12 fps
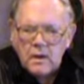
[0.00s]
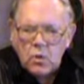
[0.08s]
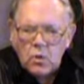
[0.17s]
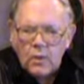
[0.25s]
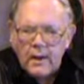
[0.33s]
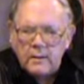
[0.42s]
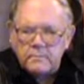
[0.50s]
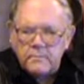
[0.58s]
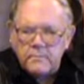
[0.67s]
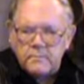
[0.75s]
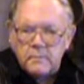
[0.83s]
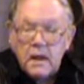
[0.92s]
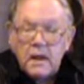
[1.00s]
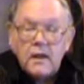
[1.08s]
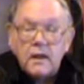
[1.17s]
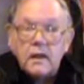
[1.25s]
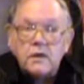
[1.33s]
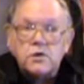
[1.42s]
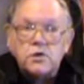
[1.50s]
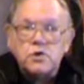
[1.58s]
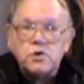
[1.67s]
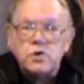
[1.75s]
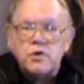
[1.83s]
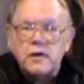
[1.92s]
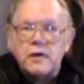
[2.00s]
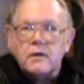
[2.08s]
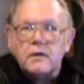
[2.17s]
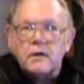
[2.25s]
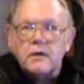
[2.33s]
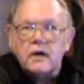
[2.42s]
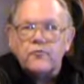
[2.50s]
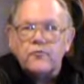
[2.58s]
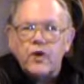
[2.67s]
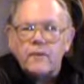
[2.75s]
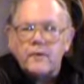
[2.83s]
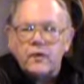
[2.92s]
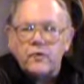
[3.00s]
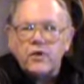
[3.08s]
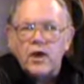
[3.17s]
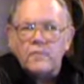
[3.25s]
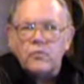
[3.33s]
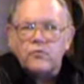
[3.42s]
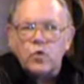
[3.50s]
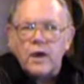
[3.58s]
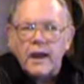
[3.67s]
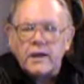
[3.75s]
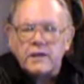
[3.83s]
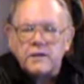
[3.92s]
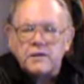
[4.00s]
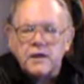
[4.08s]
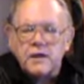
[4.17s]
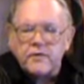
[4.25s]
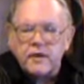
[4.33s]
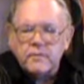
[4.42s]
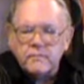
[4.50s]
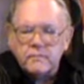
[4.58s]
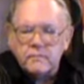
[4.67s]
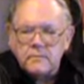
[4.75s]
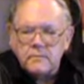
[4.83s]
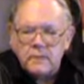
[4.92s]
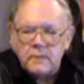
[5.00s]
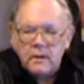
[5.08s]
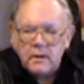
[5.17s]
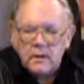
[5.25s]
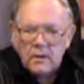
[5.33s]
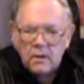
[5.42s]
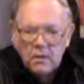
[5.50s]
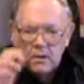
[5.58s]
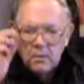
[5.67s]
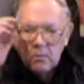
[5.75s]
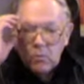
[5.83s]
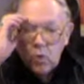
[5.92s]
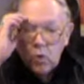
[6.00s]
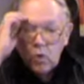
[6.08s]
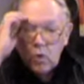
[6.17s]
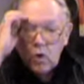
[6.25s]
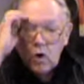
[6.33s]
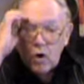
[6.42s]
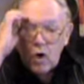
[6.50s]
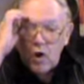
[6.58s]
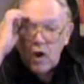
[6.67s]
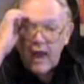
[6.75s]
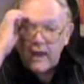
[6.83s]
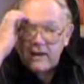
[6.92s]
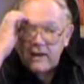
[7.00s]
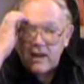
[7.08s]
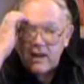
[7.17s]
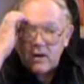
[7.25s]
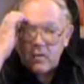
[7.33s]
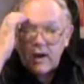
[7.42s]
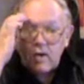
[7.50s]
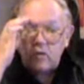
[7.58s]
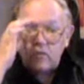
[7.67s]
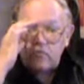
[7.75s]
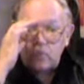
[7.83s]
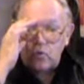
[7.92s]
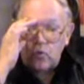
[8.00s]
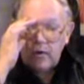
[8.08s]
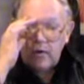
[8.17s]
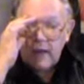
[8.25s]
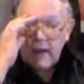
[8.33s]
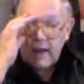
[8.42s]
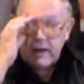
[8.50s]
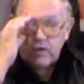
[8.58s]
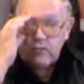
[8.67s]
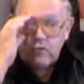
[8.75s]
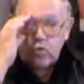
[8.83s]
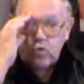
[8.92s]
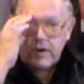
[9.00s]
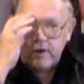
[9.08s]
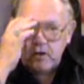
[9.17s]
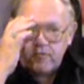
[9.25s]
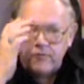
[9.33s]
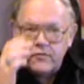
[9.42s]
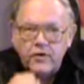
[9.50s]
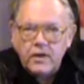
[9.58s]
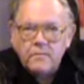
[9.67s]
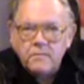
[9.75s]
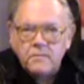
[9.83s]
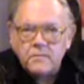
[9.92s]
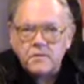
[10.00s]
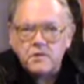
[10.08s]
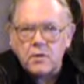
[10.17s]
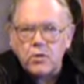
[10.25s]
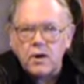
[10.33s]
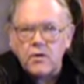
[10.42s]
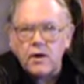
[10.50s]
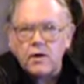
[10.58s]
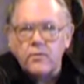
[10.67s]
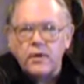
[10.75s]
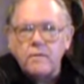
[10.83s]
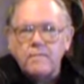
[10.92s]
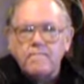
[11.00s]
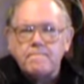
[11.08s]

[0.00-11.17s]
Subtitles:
well, certainly a fair amount of time before AD 70, more likely around AD 40 or 50, somewhere around there.